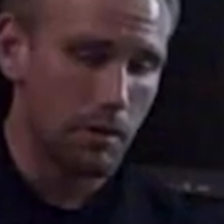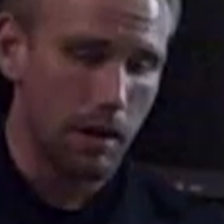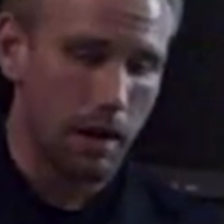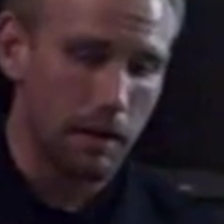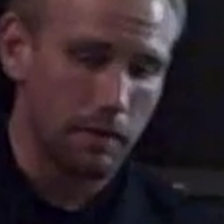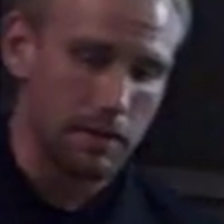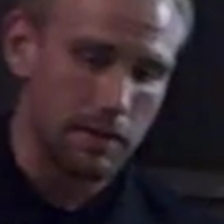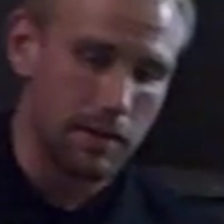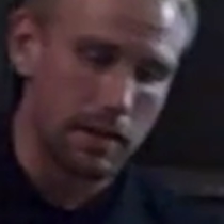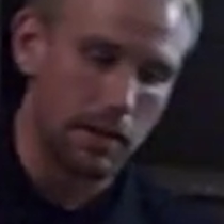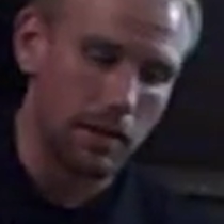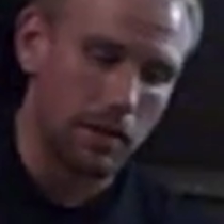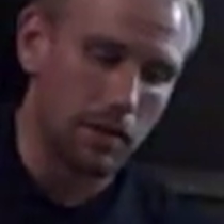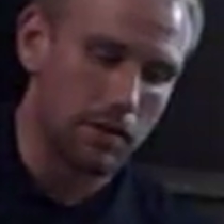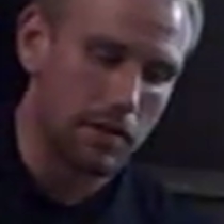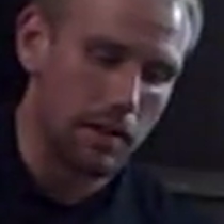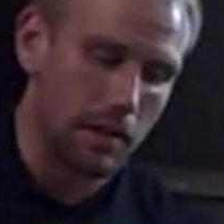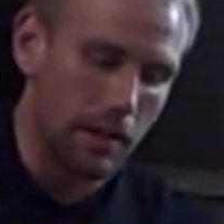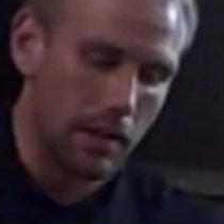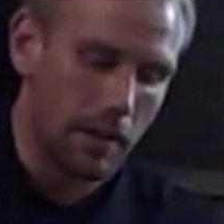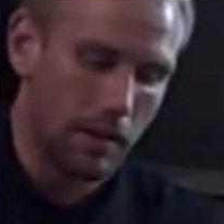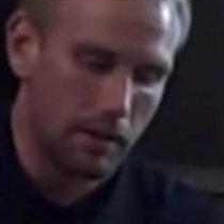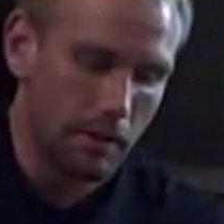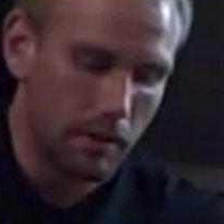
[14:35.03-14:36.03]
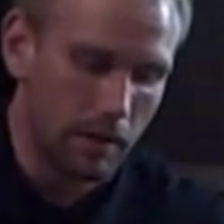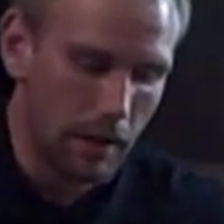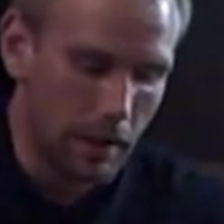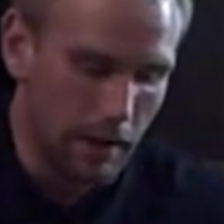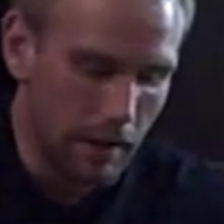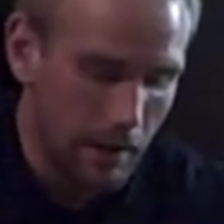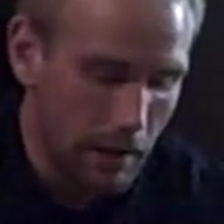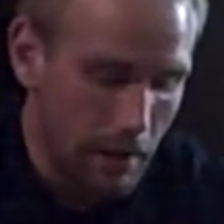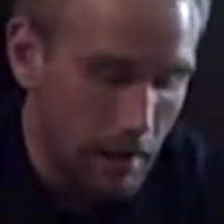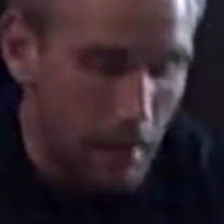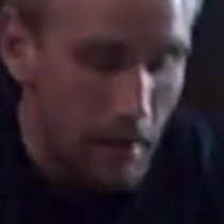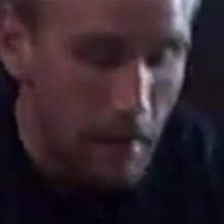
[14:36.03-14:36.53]
would obviously go to the other
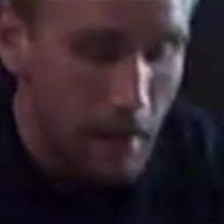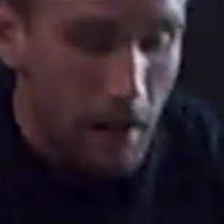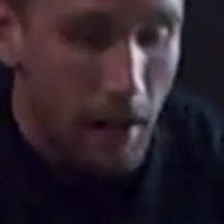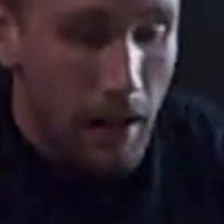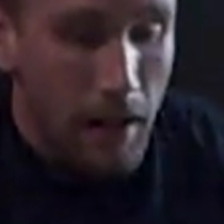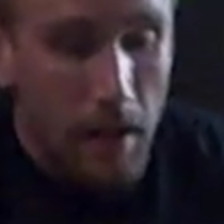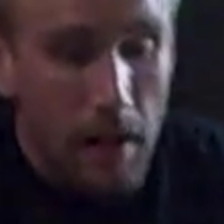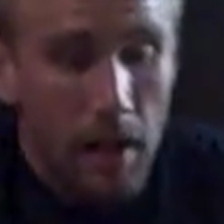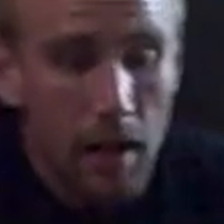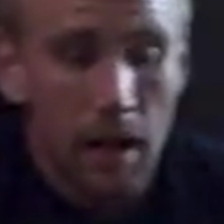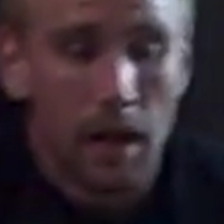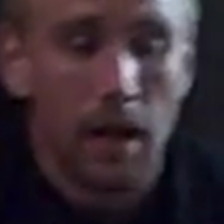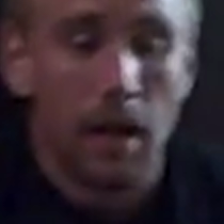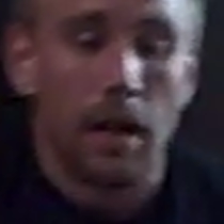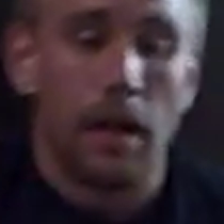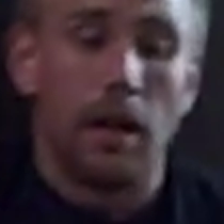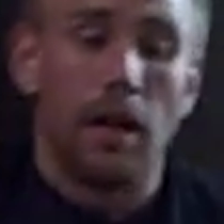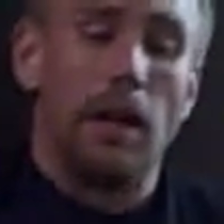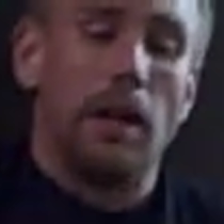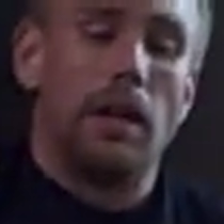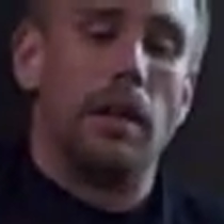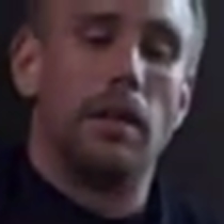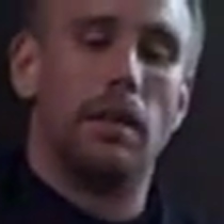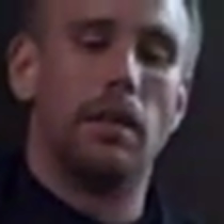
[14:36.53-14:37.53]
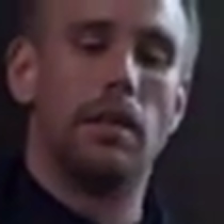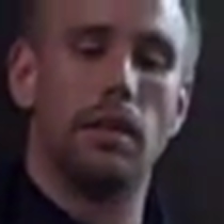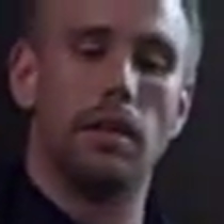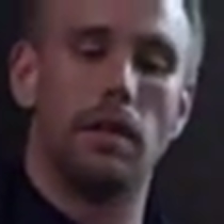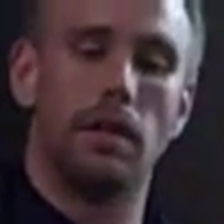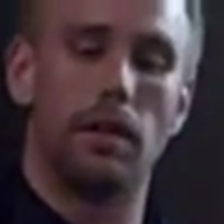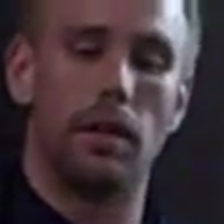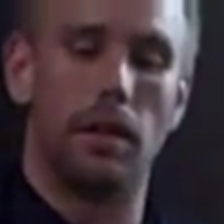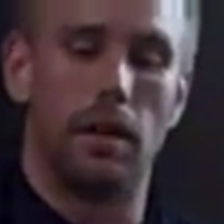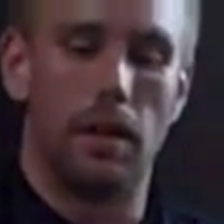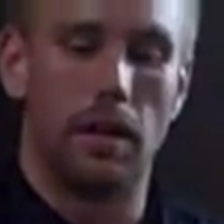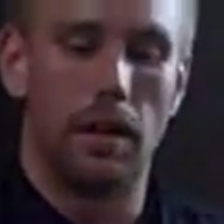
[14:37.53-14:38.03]
leg.
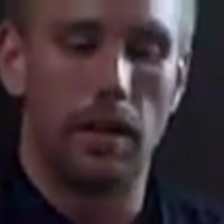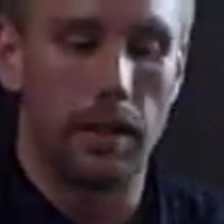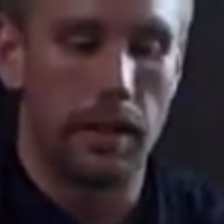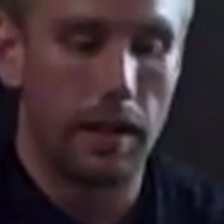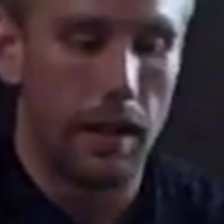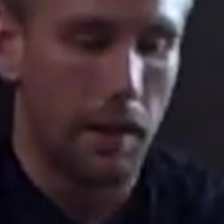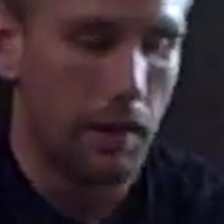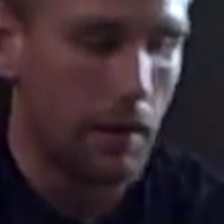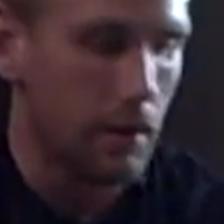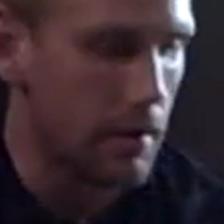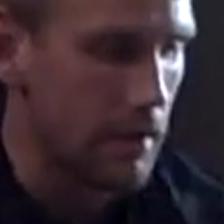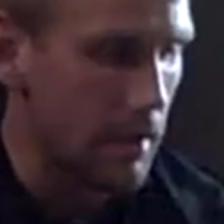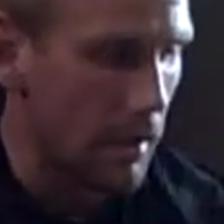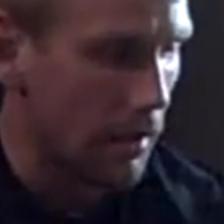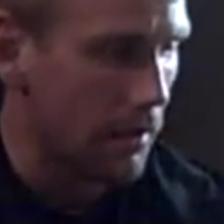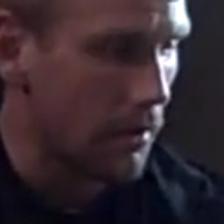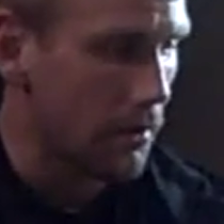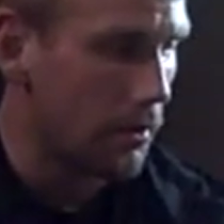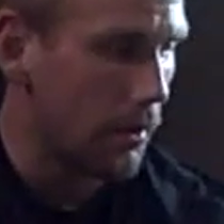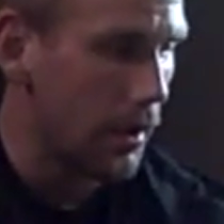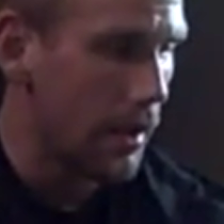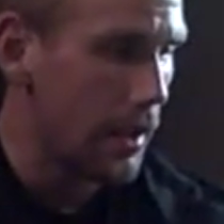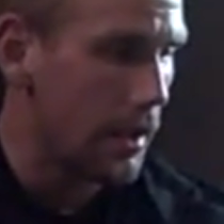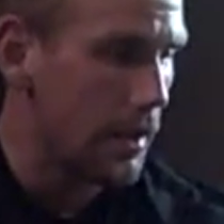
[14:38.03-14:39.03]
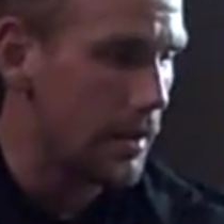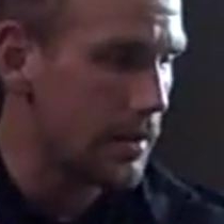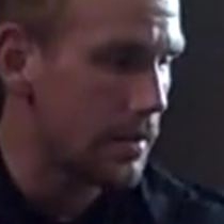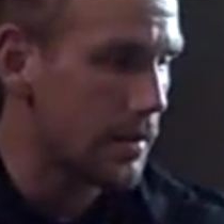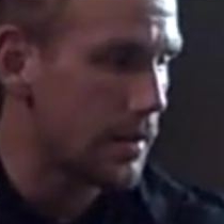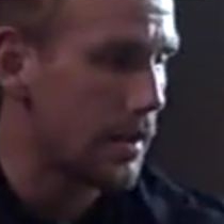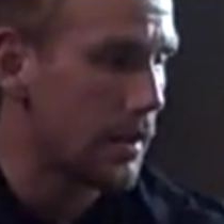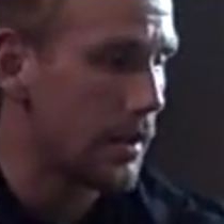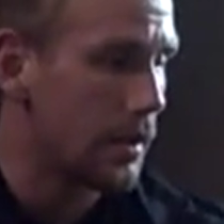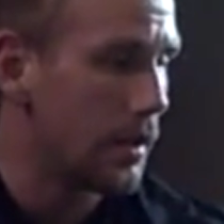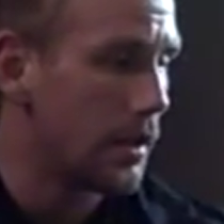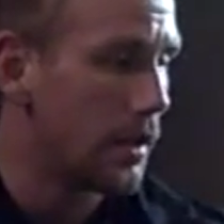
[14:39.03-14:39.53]
Now there's other
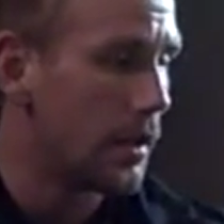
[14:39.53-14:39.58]
ways.